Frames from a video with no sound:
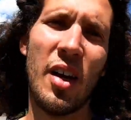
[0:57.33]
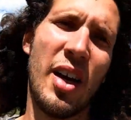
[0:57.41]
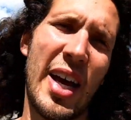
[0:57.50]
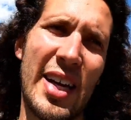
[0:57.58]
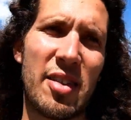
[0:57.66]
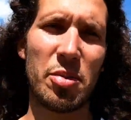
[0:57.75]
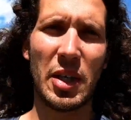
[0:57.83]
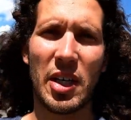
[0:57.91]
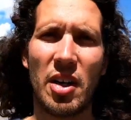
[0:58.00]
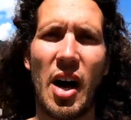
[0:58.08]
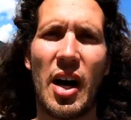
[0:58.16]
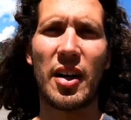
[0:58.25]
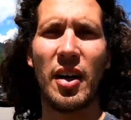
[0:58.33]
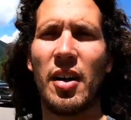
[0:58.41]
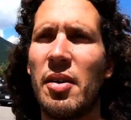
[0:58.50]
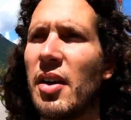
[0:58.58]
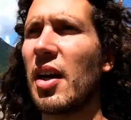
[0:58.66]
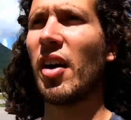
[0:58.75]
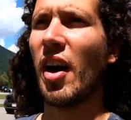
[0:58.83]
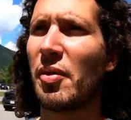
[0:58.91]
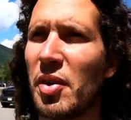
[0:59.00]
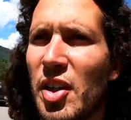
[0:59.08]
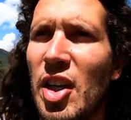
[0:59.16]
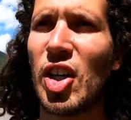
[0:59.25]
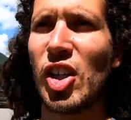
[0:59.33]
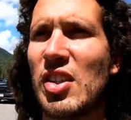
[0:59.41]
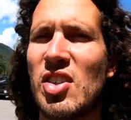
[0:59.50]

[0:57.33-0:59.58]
That's three o'clock. Got off to a good early